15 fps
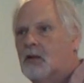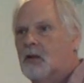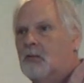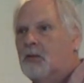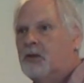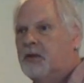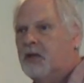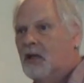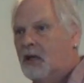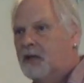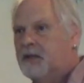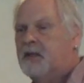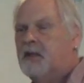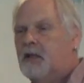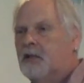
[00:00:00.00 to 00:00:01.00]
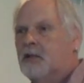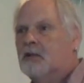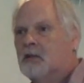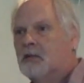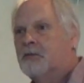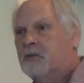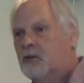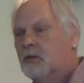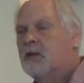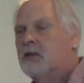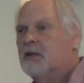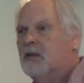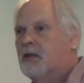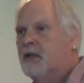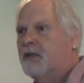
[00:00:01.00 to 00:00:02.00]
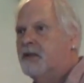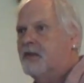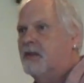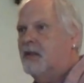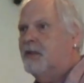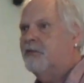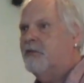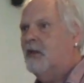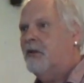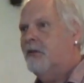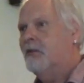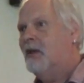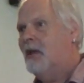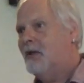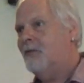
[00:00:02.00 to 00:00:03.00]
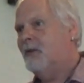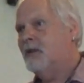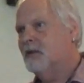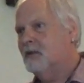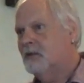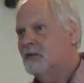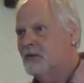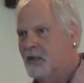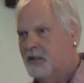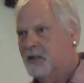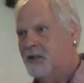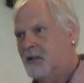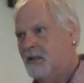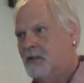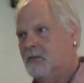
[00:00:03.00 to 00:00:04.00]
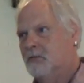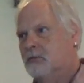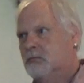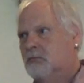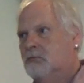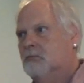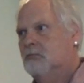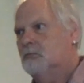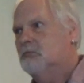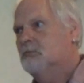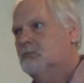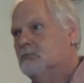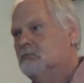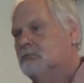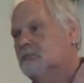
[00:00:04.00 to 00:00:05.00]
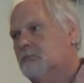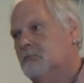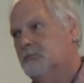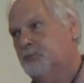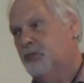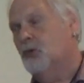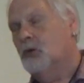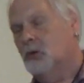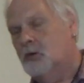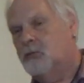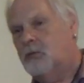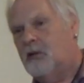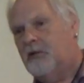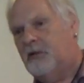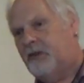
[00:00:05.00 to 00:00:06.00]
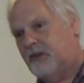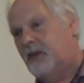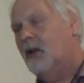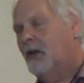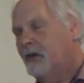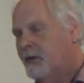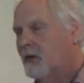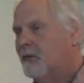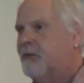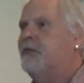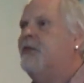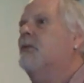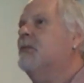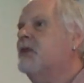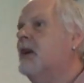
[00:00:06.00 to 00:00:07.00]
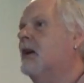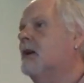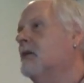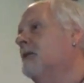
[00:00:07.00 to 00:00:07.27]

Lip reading: But the idea of doing this is, rather than having a linear book where it starts off as him young,